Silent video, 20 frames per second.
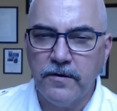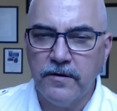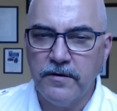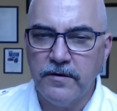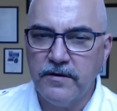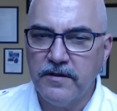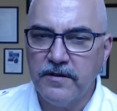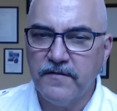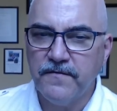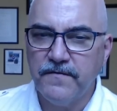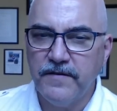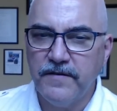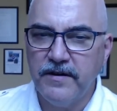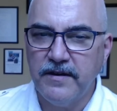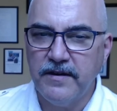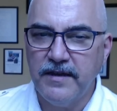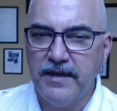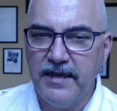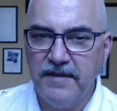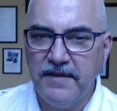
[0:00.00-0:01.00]
It's funny
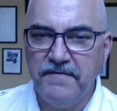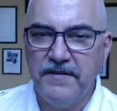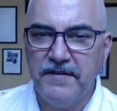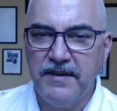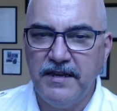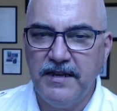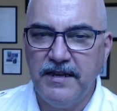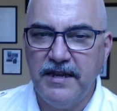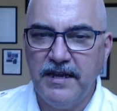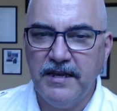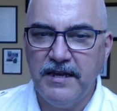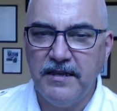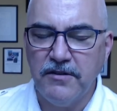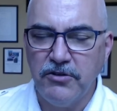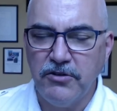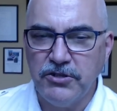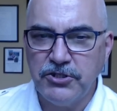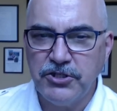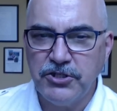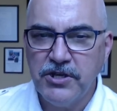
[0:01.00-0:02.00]
even in English,